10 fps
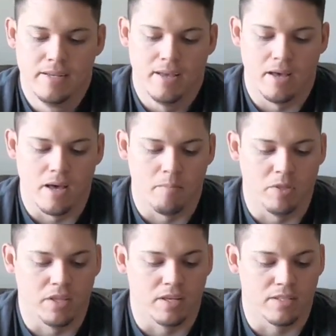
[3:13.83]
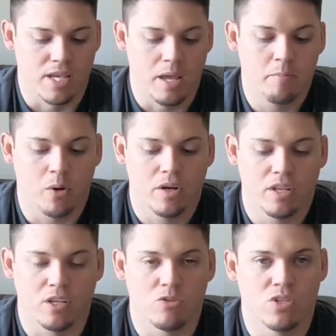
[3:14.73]
The tan part
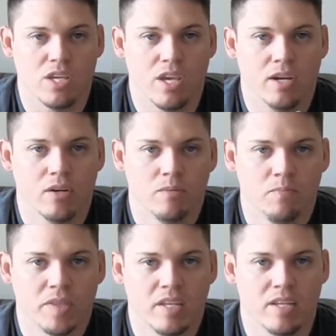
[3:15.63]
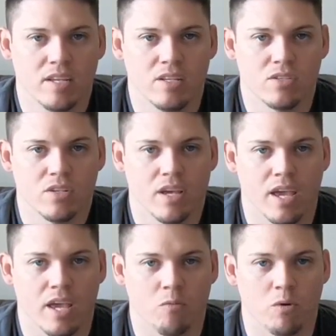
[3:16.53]
that you see here is
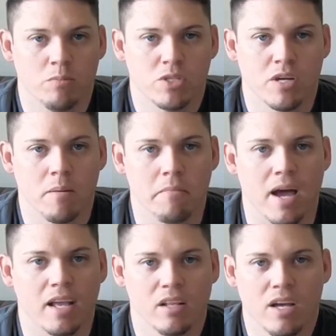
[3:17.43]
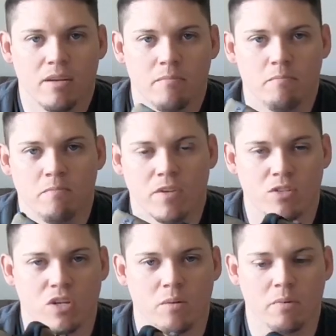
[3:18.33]
a Ripstop nylon.
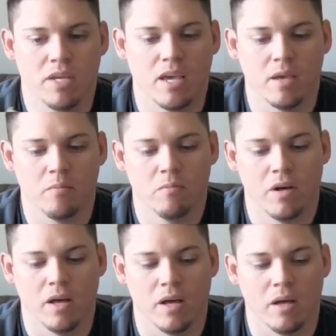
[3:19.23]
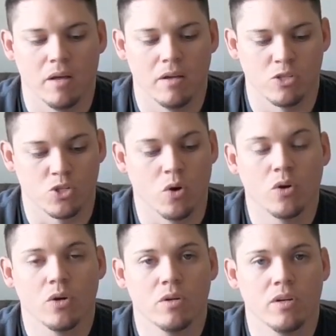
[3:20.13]
It's going to be a
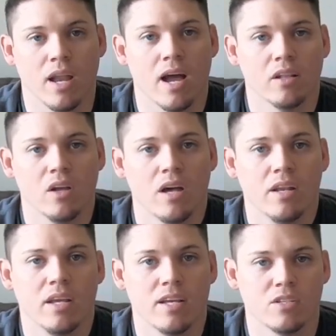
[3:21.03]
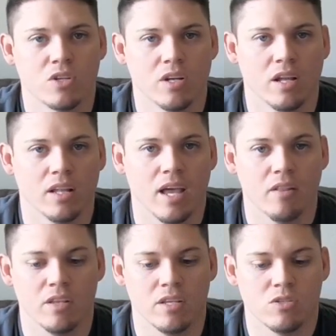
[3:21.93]
stronger nylon. It's going to
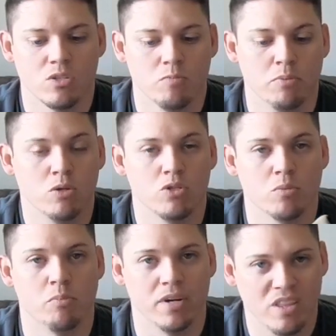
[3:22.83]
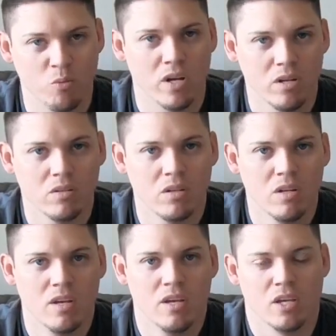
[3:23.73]
allow this boot to breathe well.
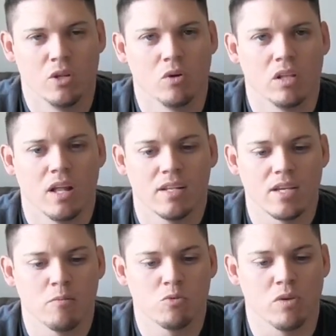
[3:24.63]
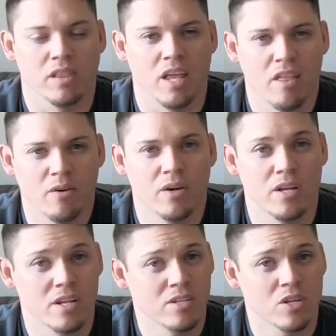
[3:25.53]
You know, a lot of times with leather,
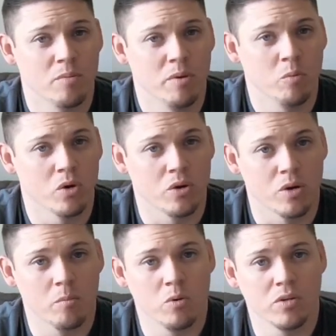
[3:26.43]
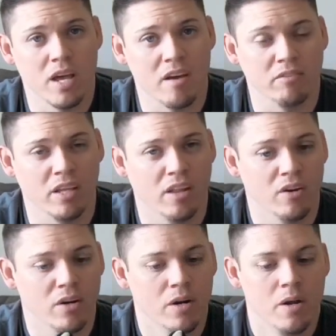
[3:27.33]
it is going to be more durable to have
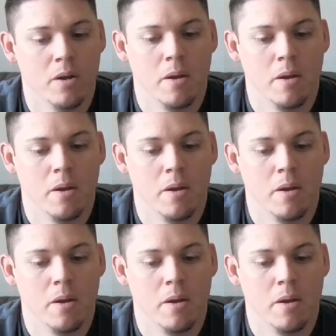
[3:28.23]
leather,